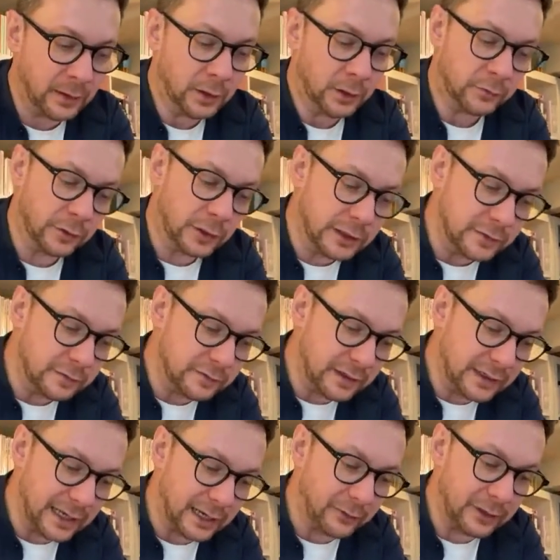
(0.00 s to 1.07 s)
So you can
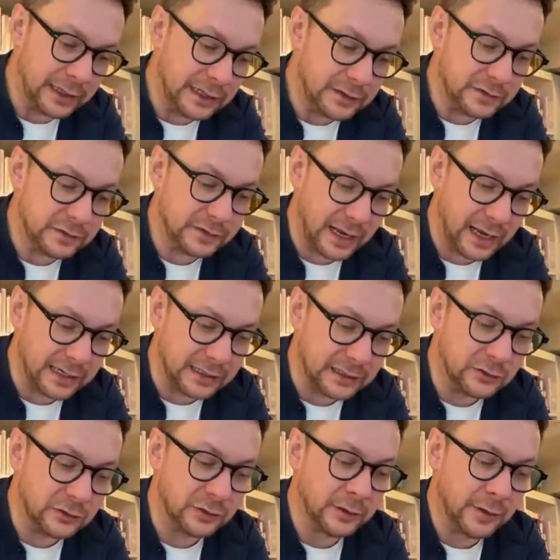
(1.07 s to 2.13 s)
see how at each
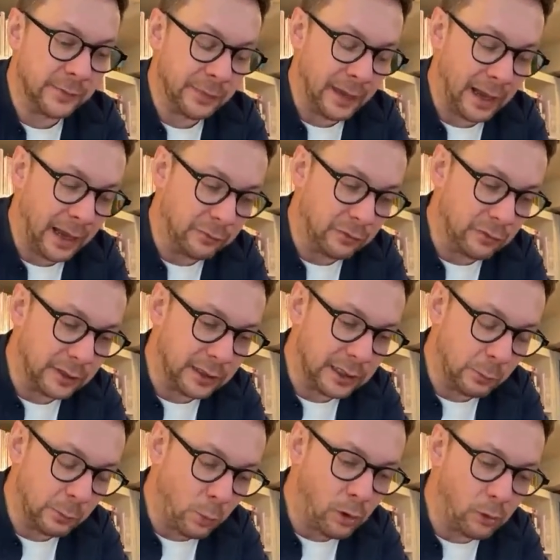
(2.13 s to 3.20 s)
stage I'm
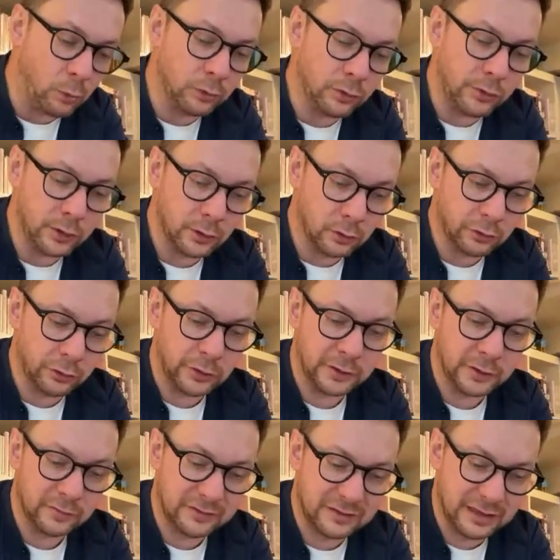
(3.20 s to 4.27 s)
thinking, what would the
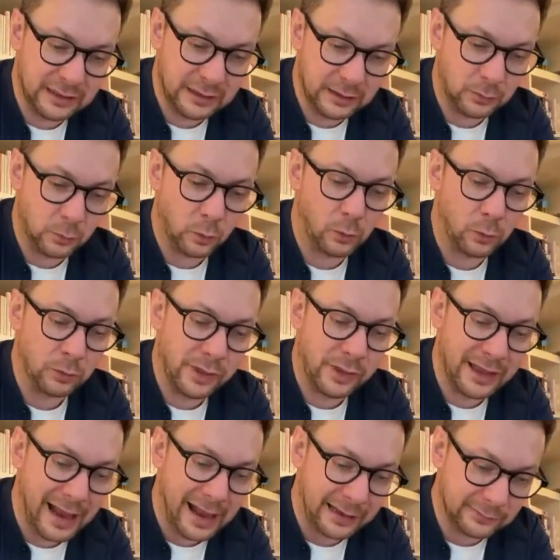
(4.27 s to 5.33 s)
audience think? What would they
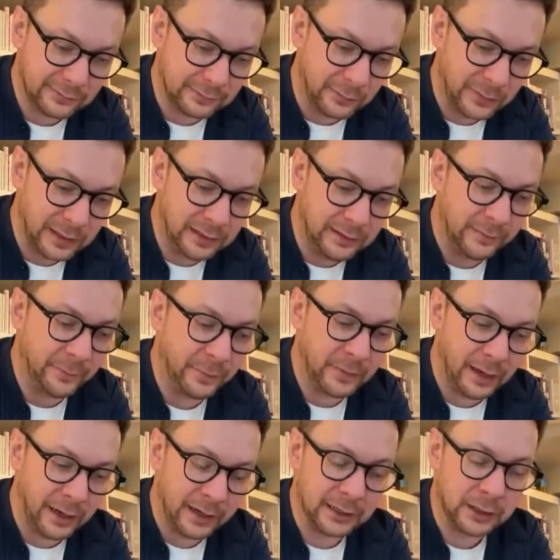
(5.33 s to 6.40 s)
ask me?
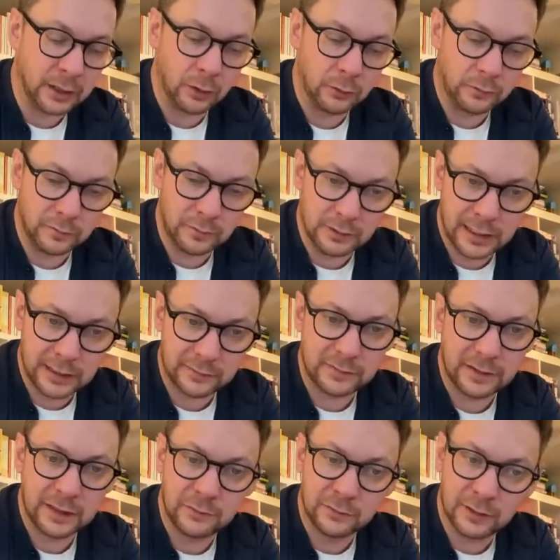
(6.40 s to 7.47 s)
And I go to the next
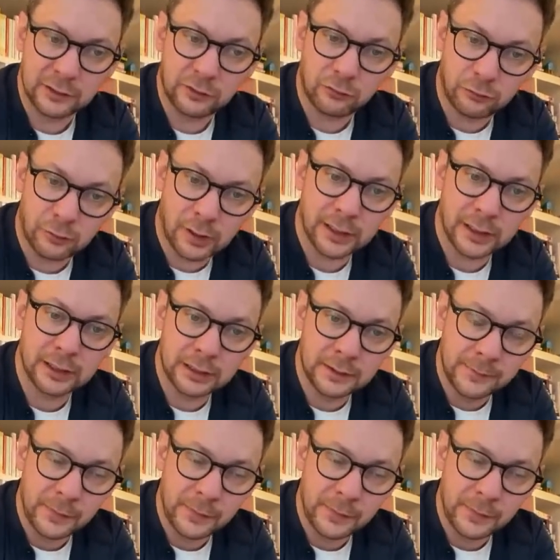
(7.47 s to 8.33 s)
stage and I try and,